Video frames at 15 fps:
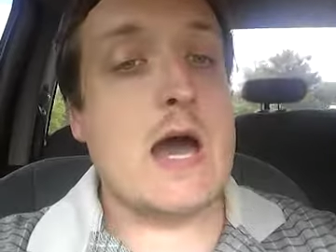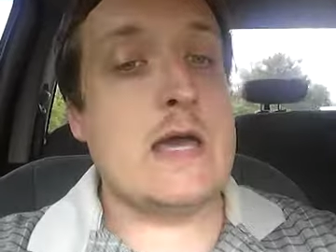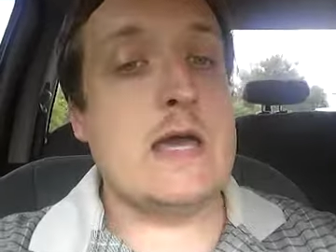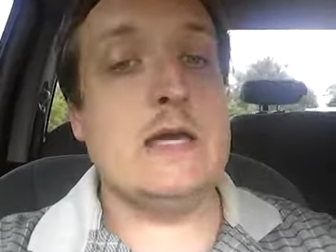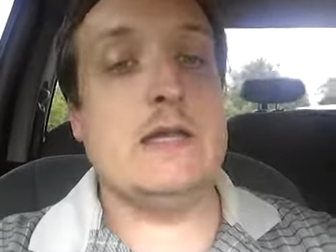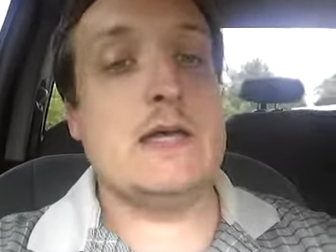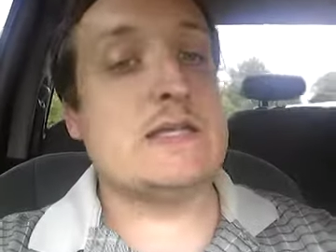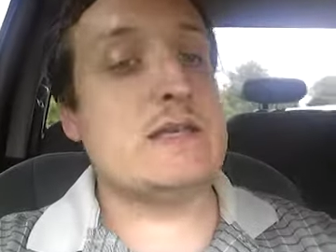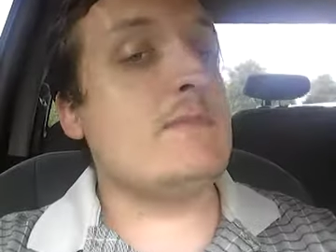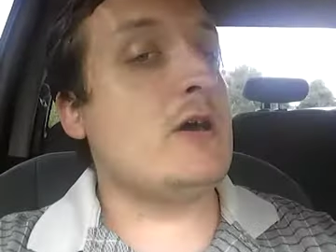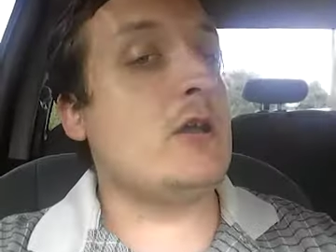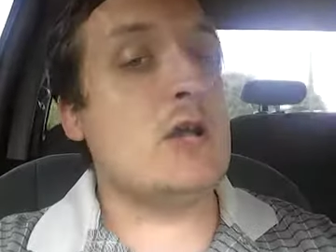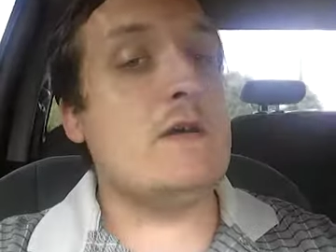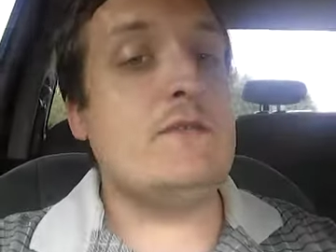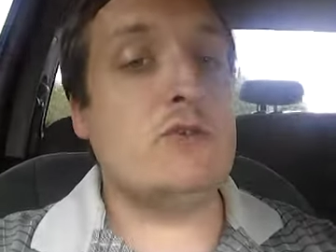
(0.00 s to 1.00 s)
It doesn't
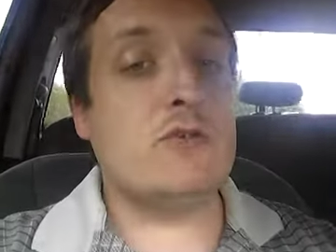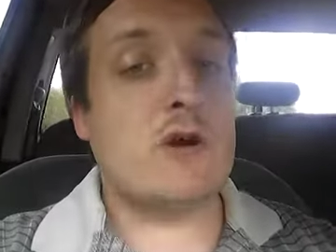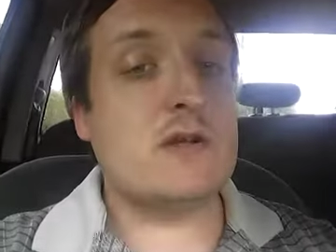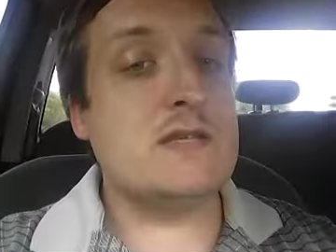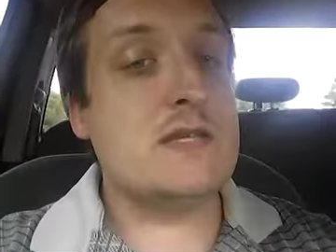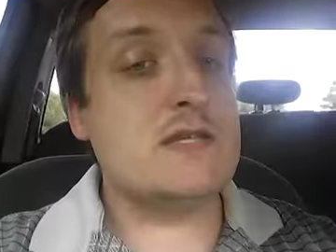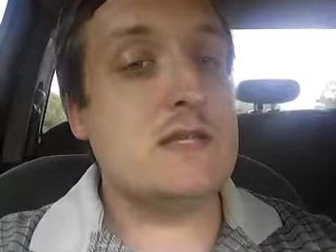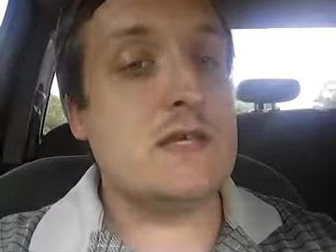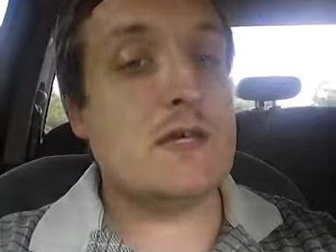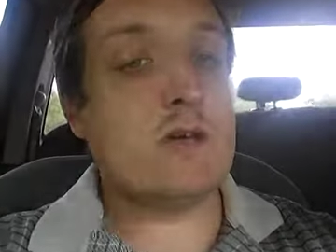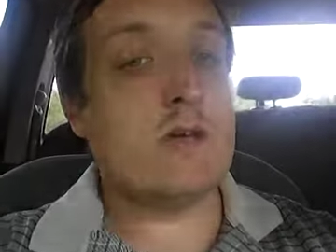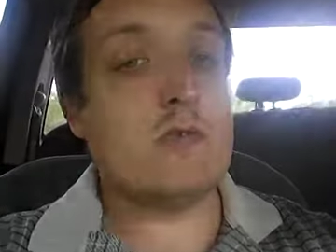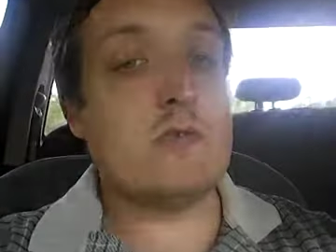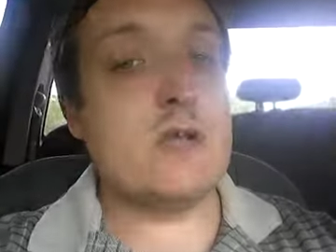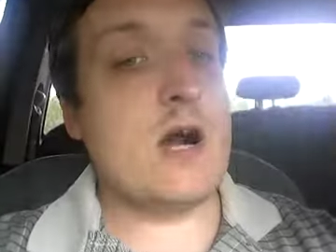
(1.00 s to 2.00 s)
matter if you're autistic
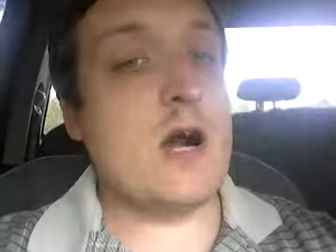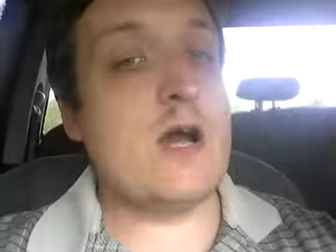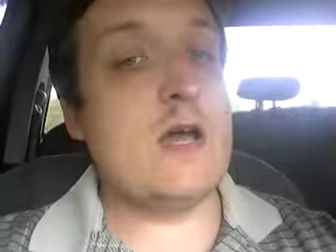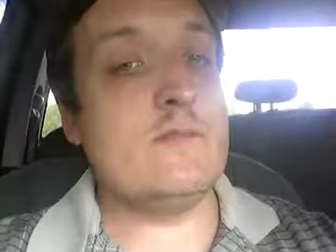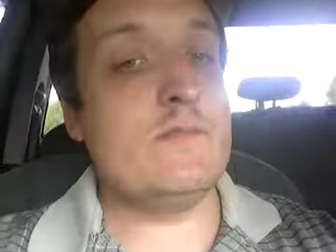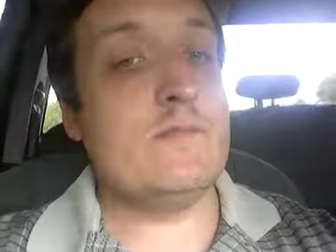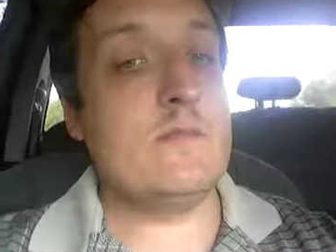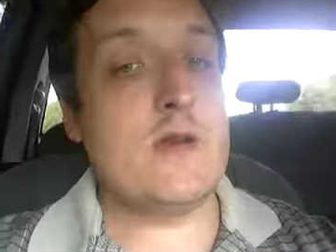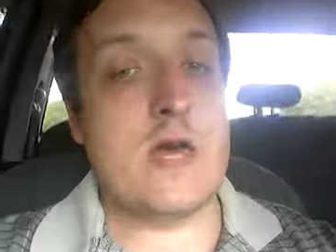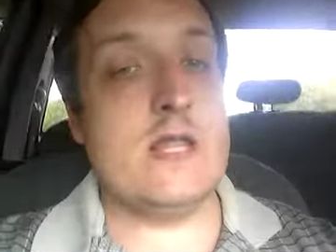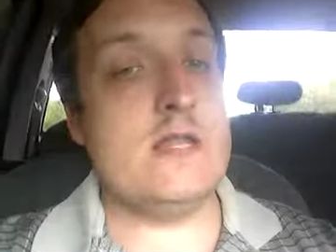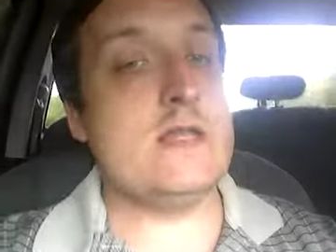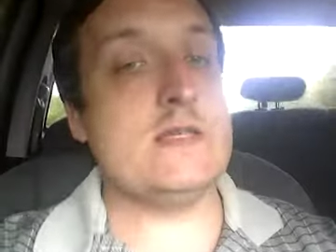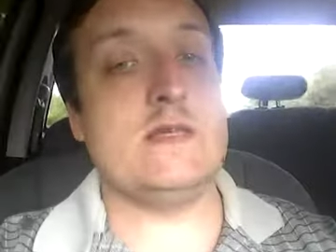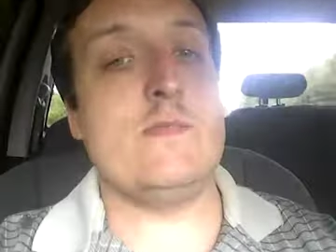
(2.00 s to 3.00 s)
or not. It
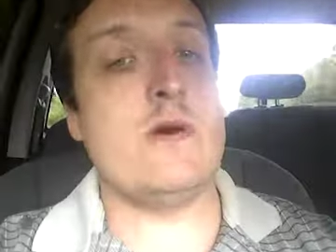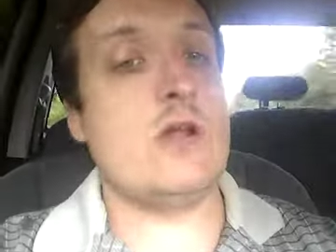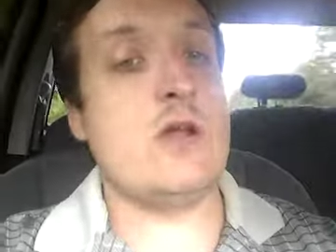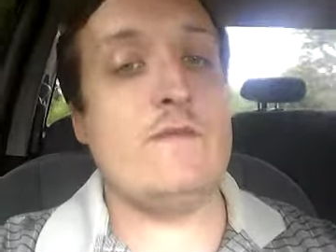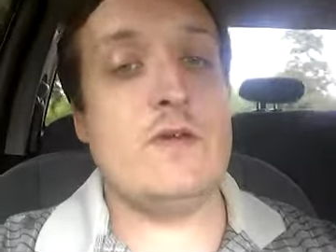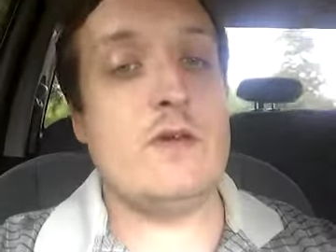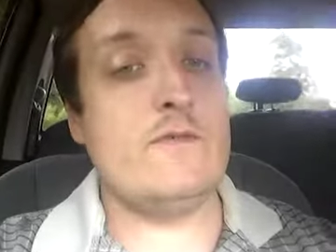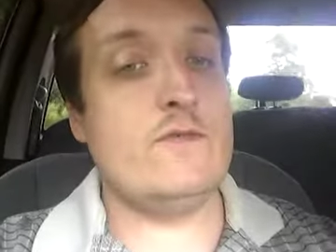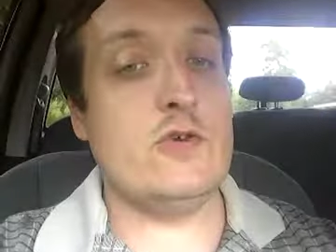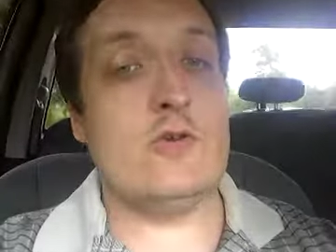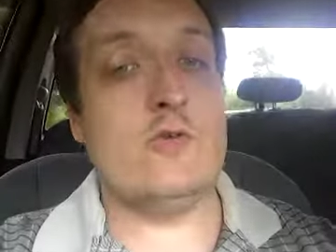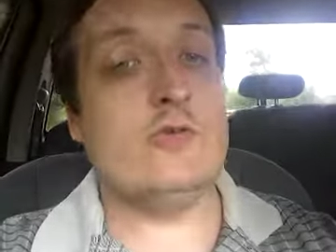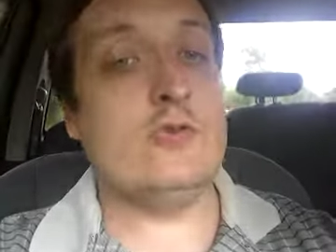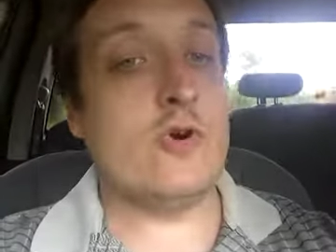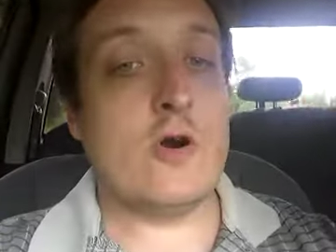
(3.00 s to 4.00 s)
doesn't matter if, you, if
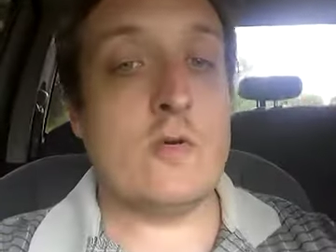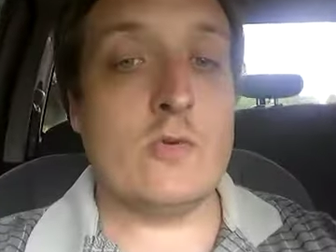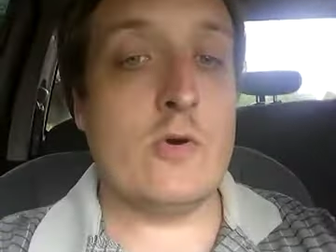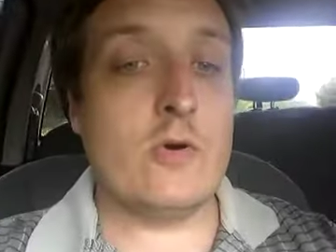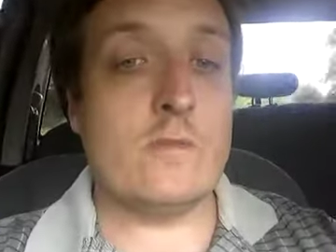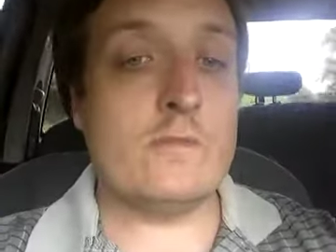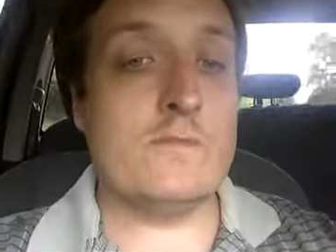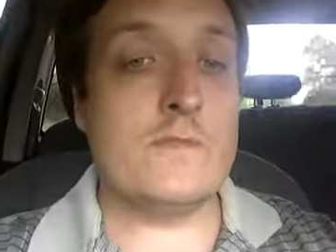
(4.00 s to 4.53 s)
you're normal